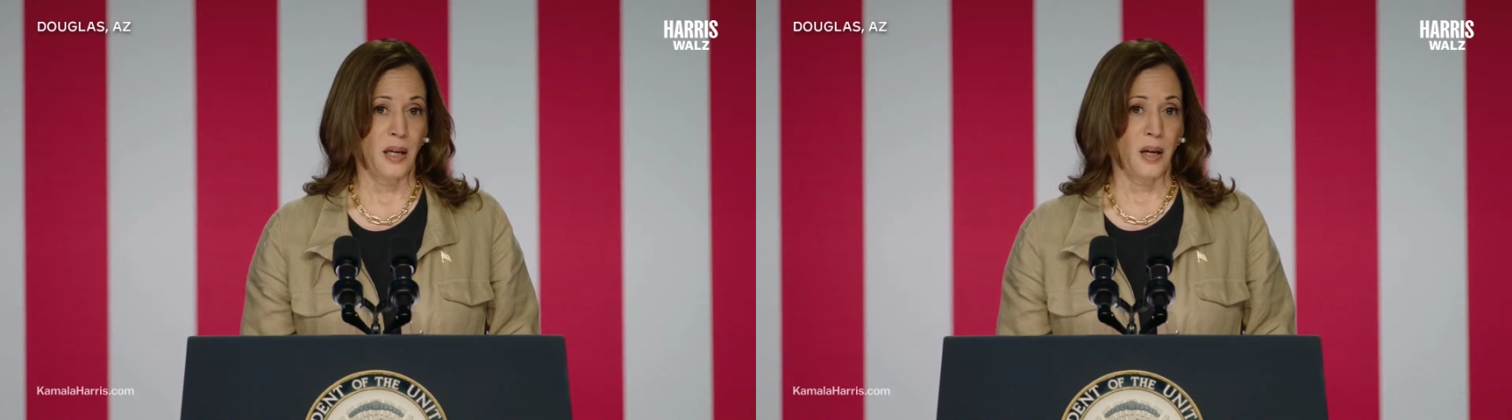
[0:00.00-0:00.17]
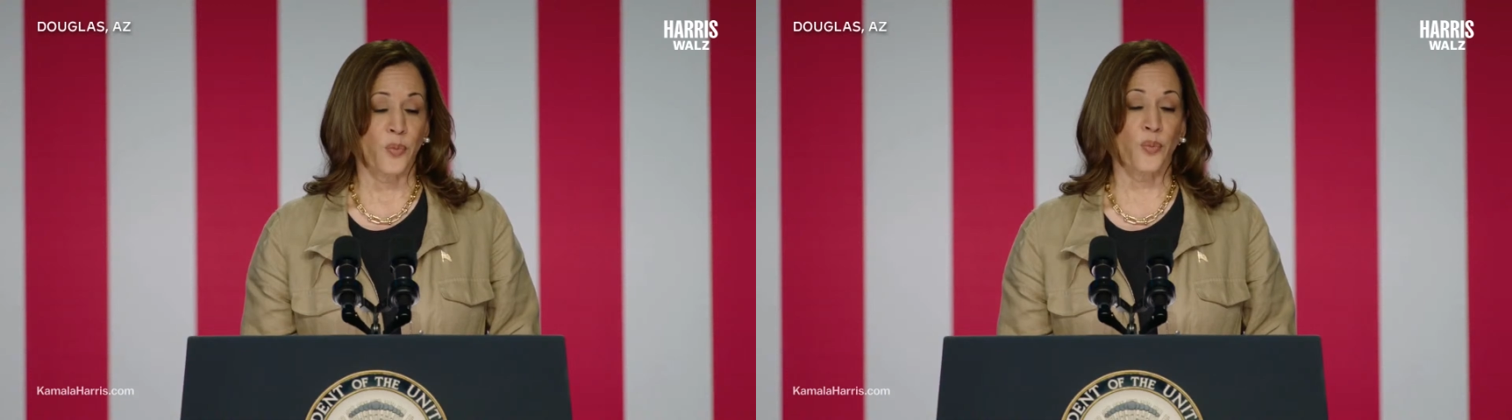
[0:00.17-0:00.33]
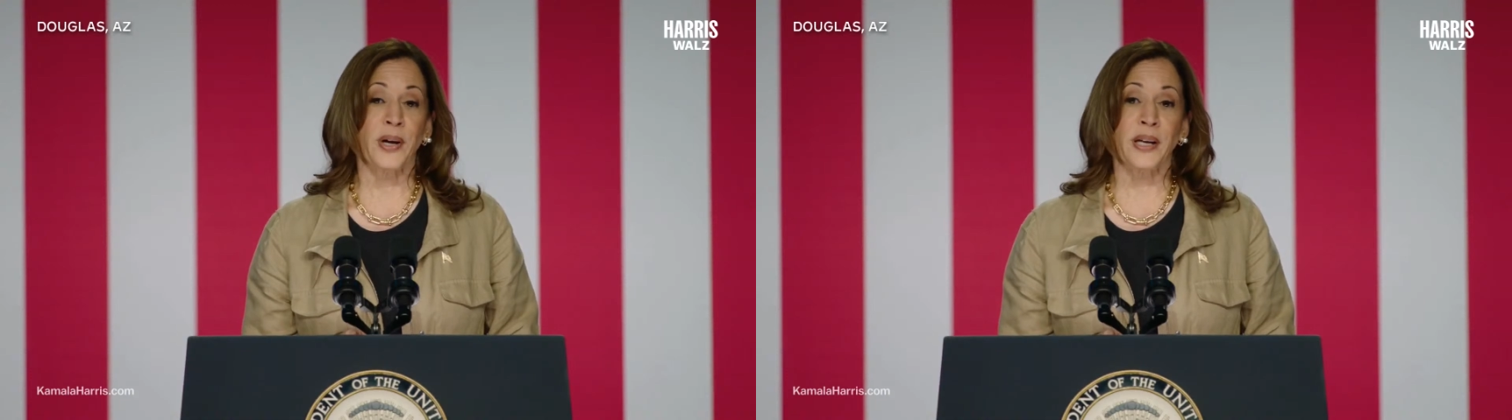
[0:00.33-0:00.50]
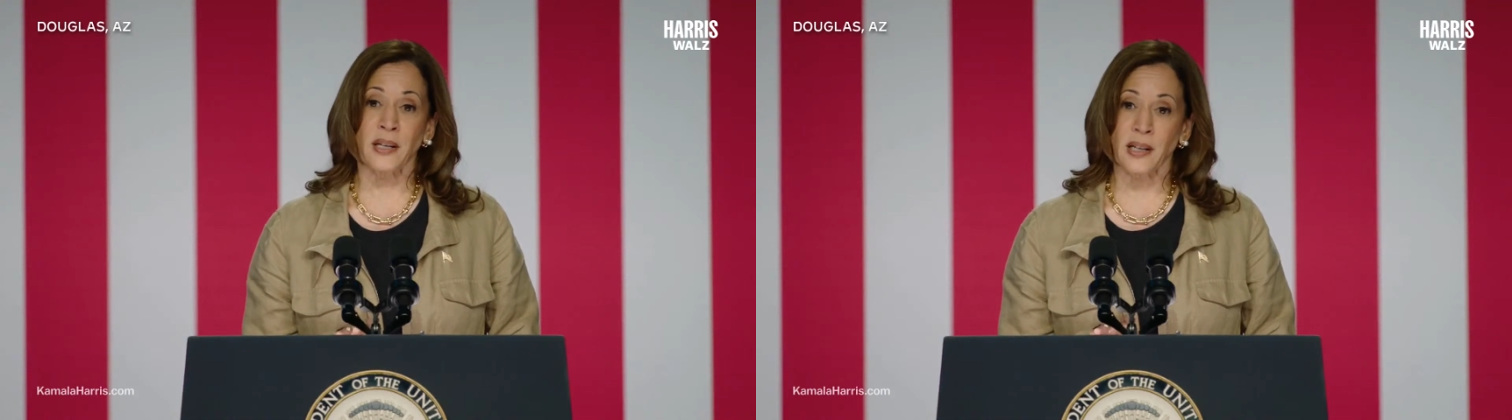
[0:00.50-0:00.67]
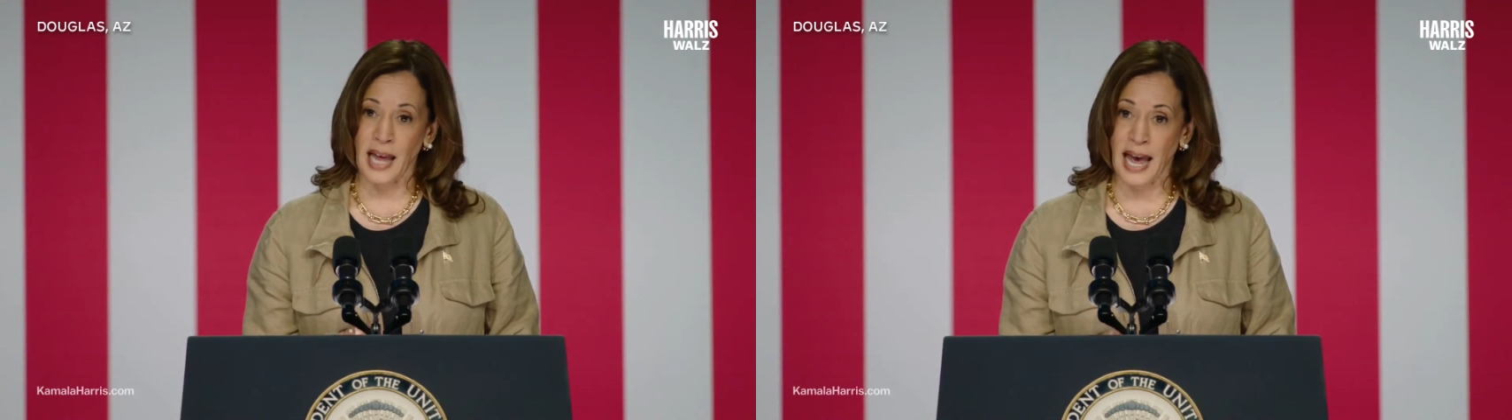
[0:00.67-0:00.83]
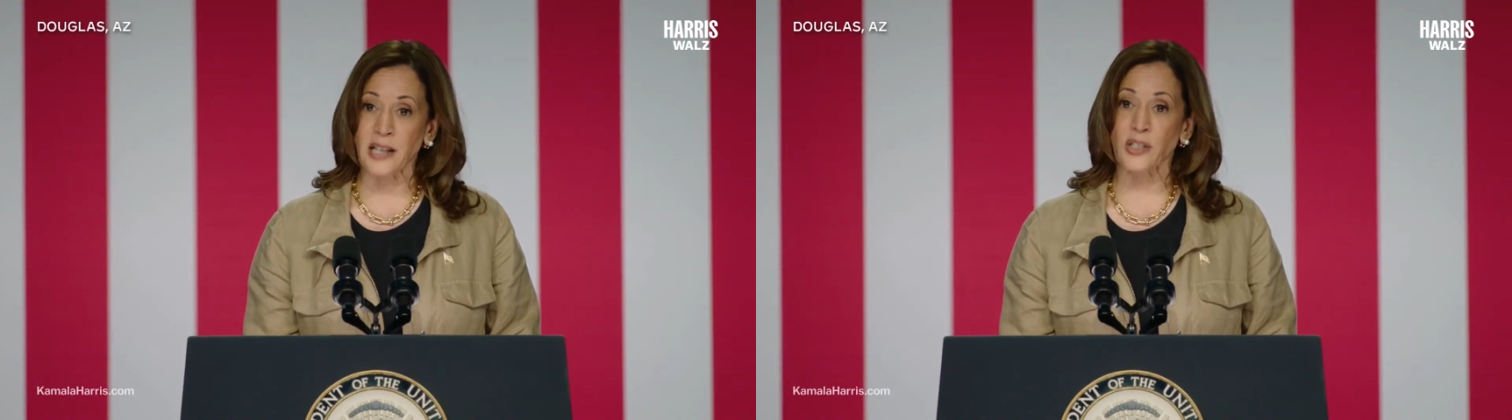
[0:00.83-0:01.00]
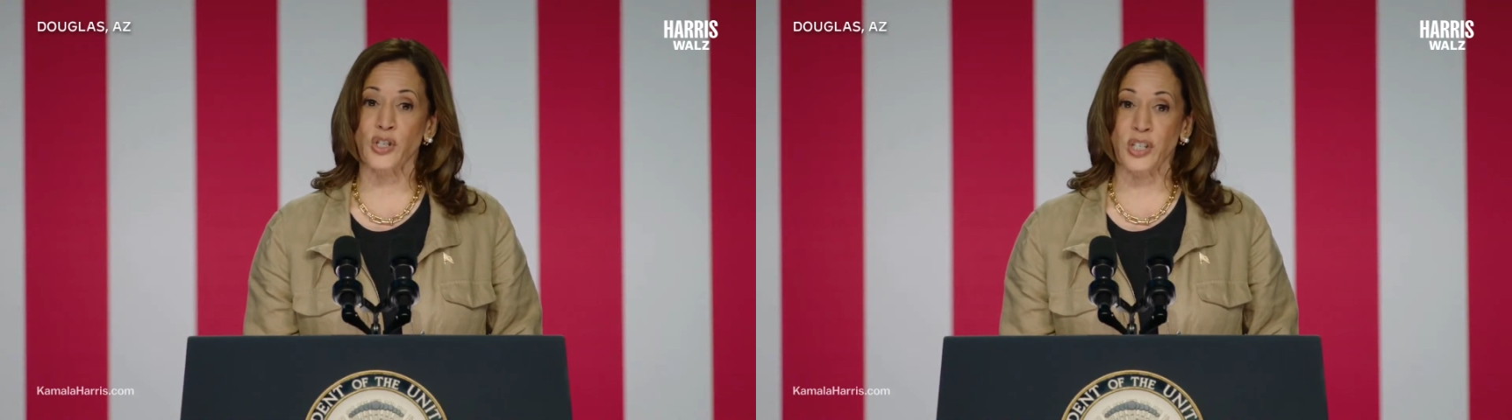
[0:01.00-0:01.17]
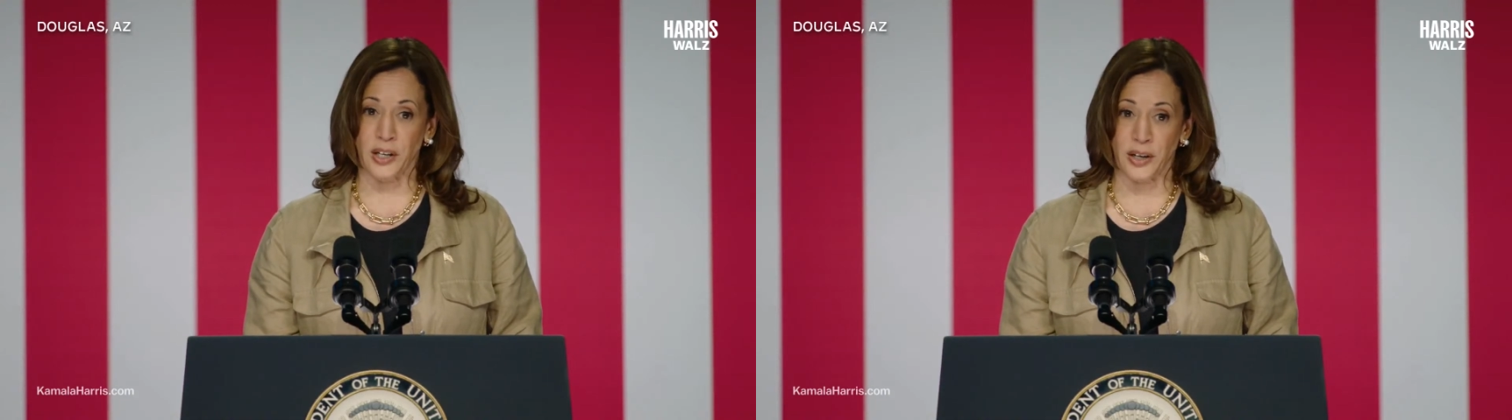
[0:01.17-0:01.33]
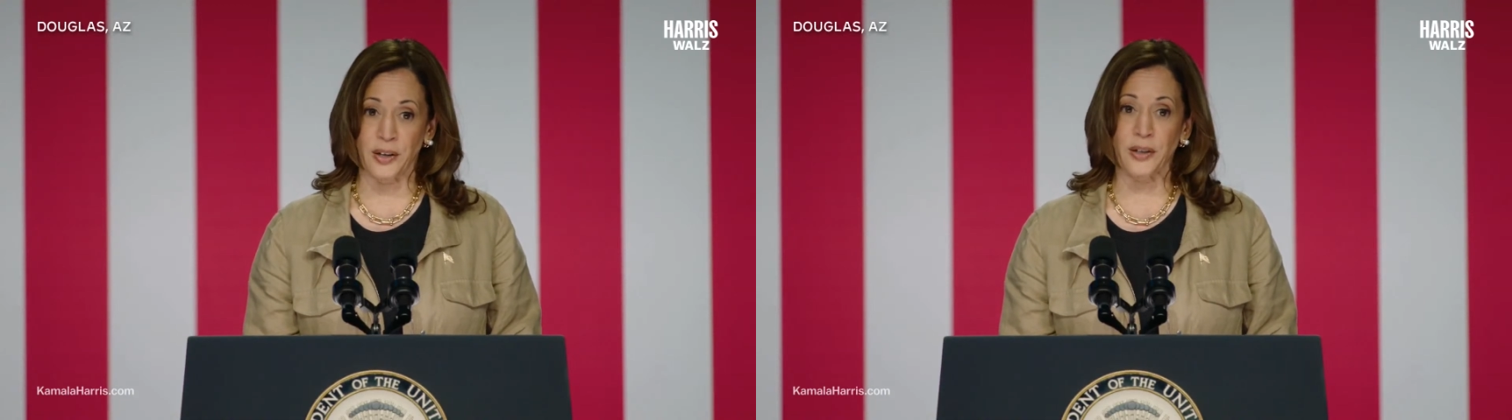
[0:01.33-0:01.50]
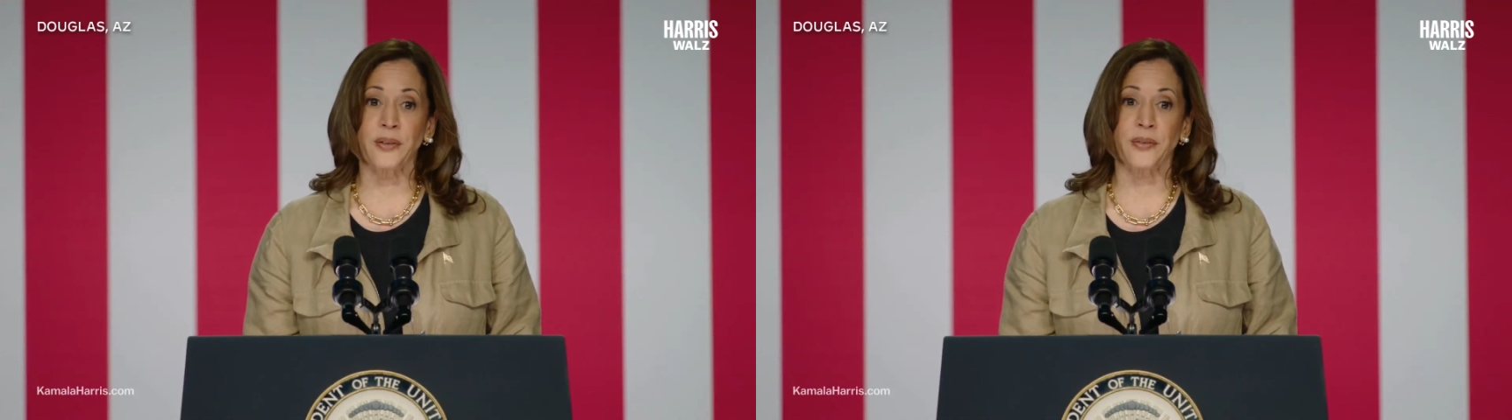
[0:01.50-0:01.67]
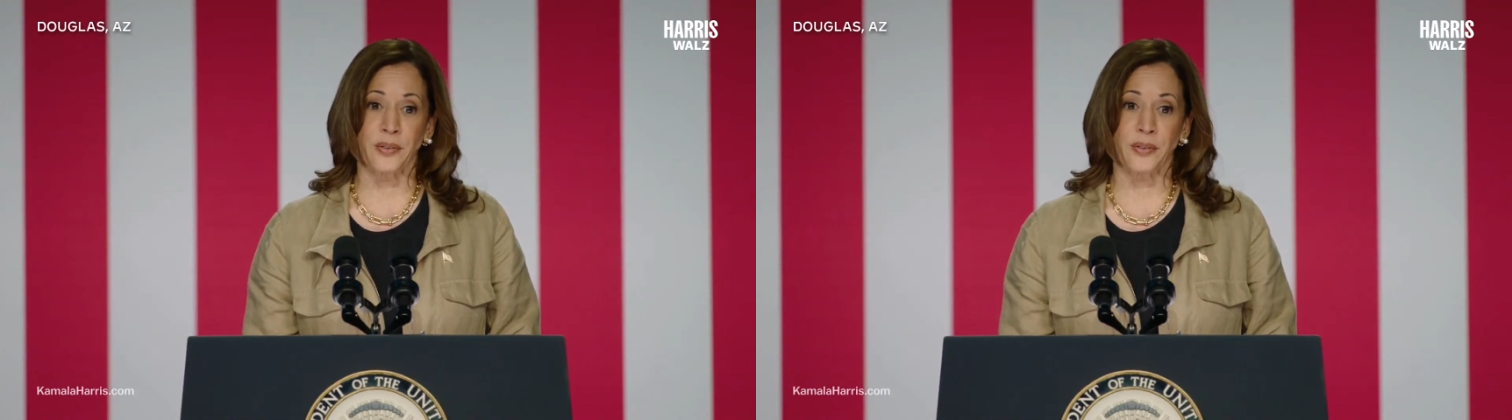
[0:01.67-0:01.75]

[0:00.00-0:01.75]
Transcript: Written last year,